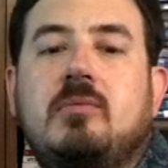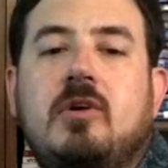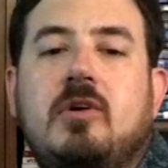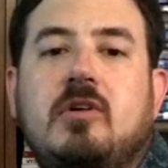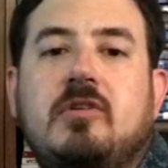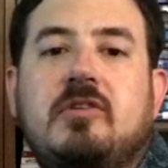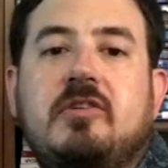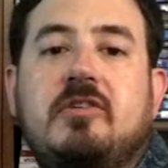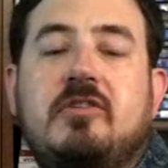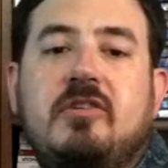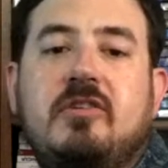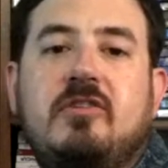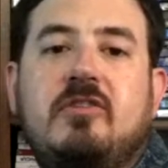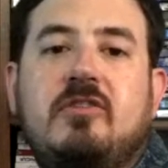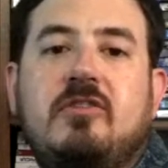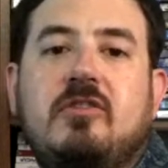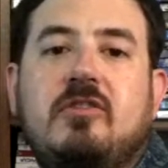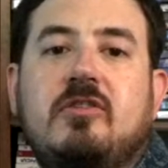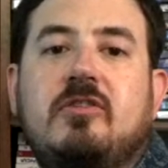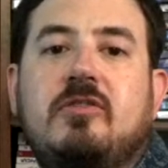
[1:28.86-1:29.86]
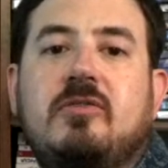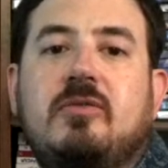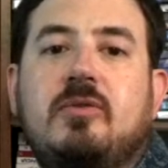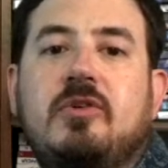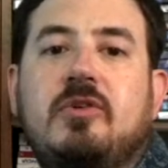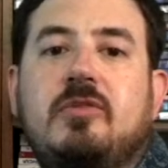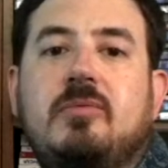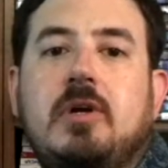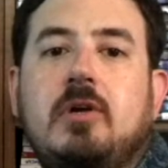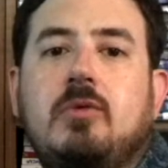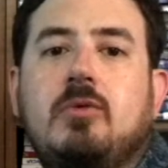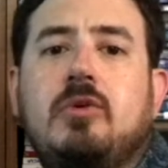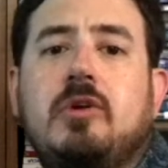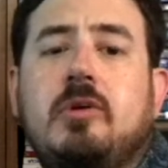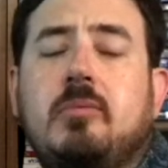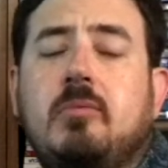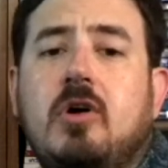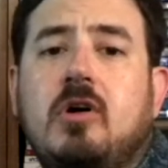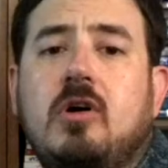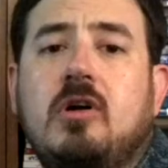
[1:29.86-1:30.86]
called the Sisters, voiced by
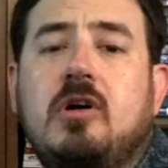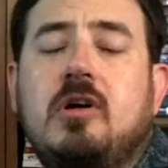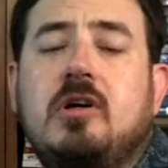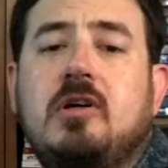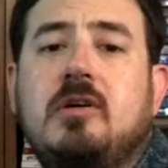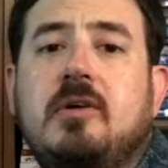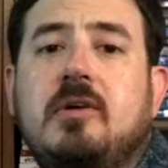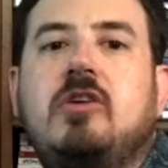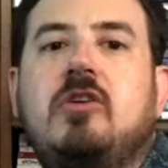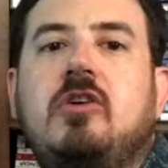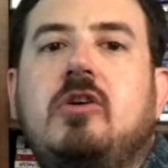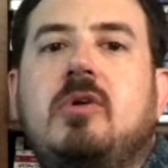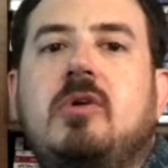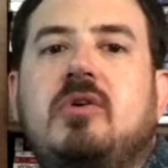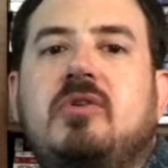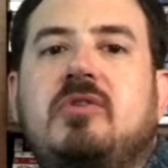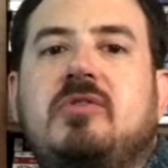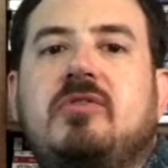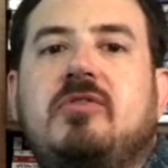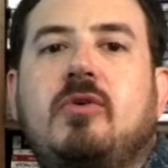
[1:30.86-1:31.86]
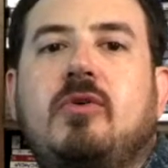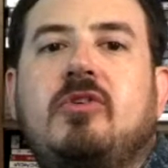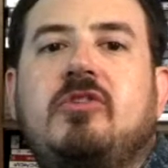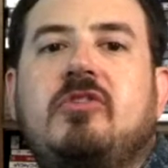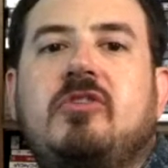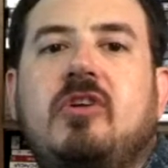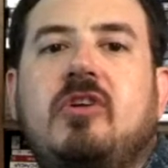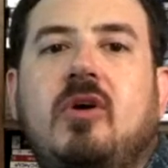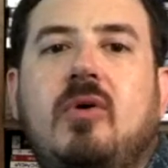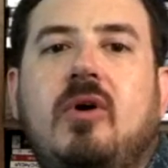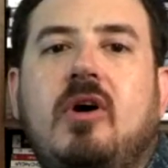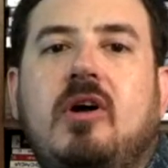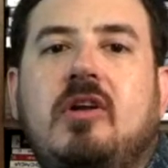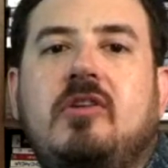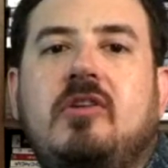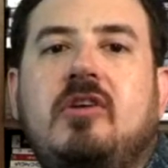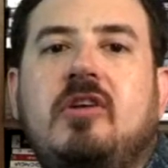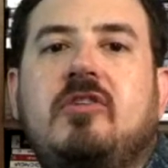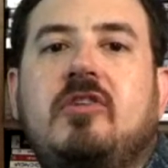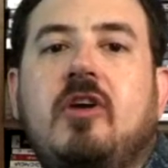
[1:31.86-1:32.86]
Rooney Mara. Kubo is forced to go
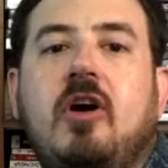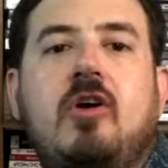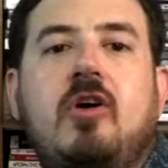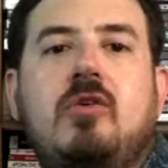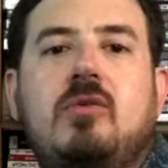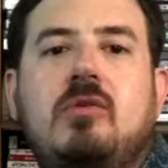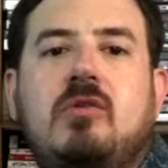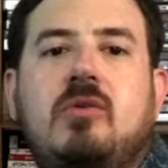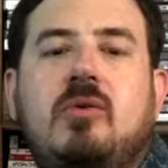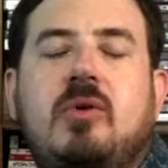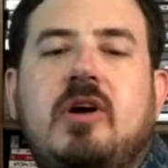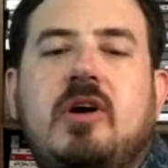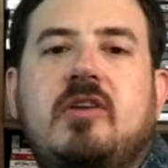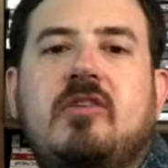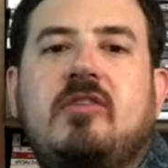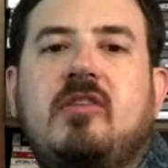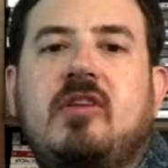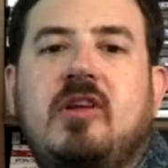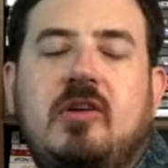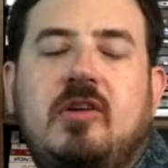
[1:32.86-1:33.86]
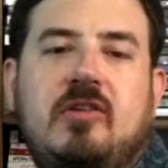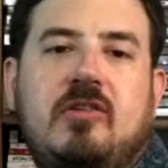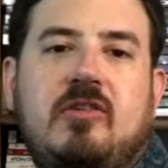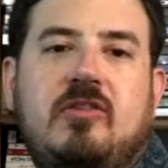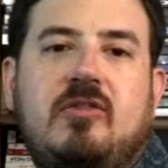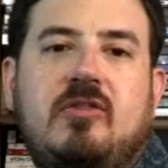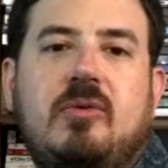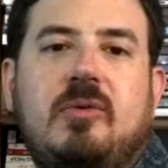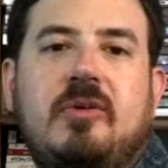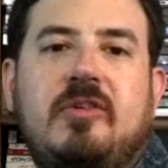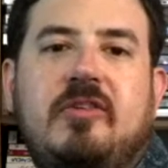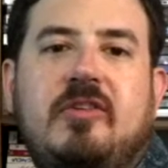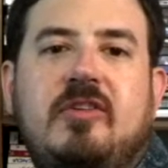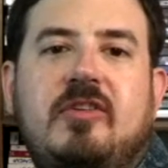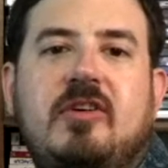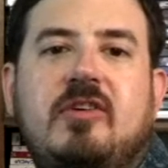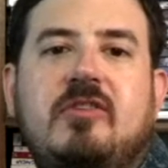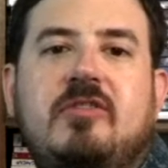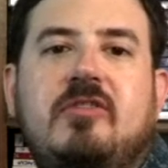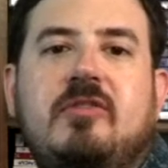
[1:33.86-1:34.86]
on his own quest, like the stories he
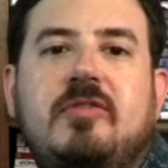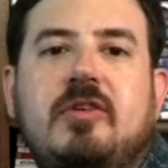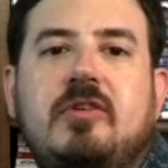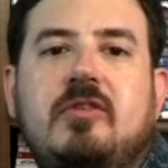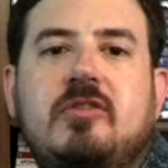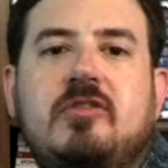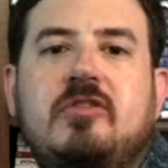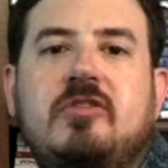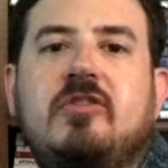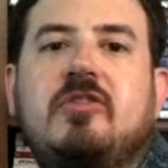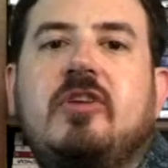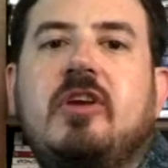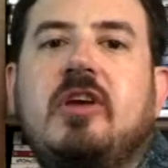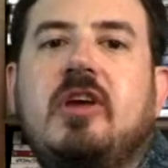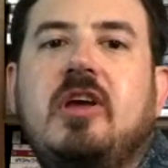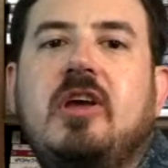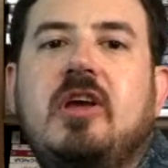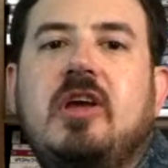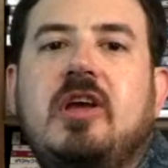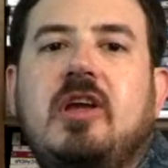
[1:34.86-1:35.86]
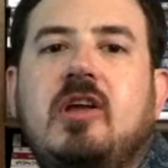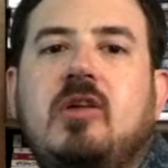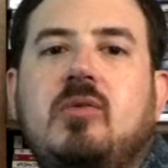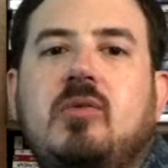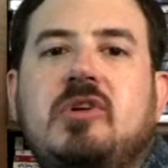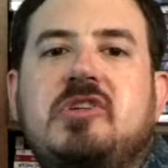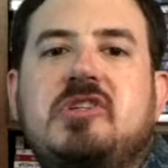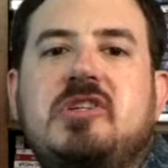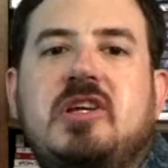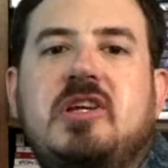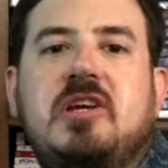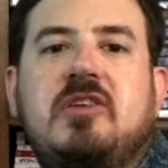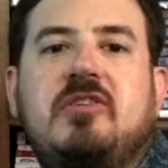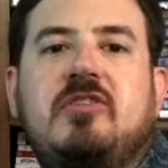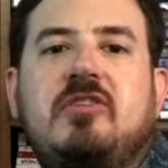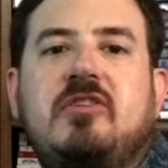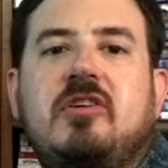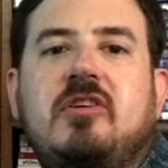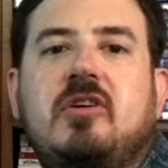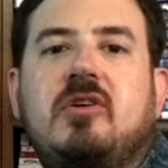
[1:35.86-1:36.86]
tells the villagers, in which he
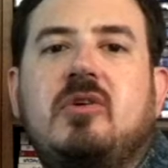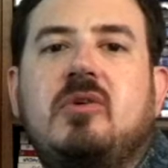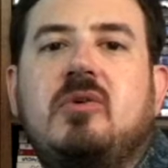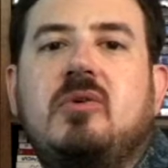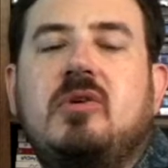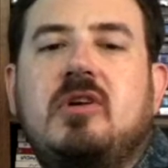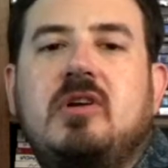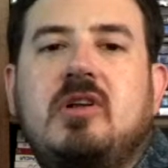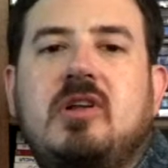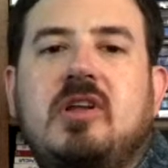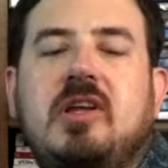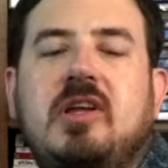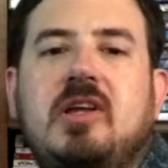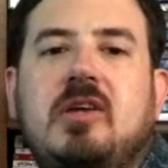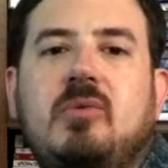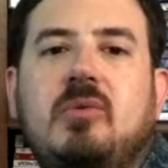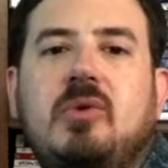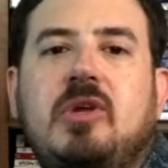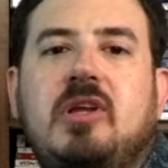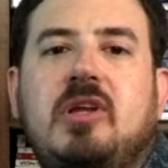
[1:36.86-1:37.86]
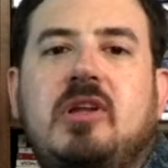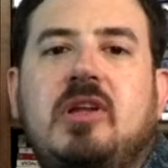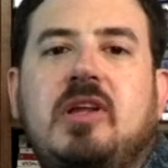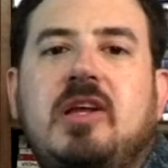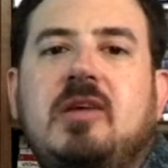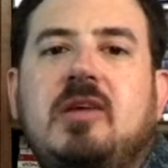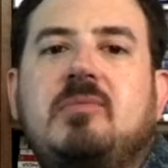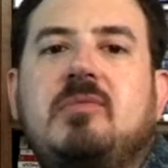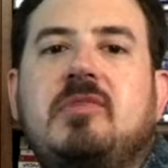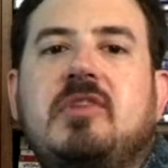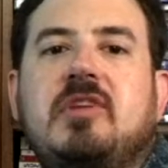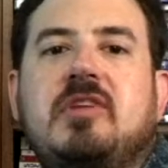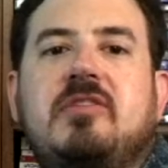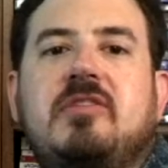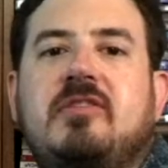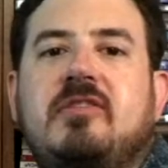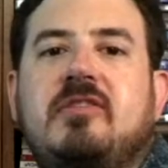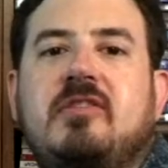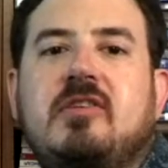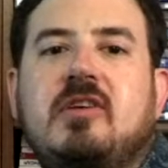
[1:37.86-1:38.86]
has to go reclaim
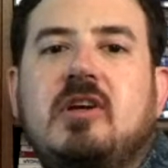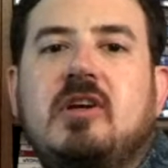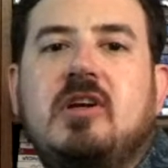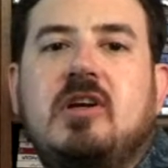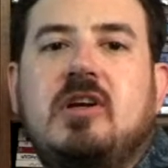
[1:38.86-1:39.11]
this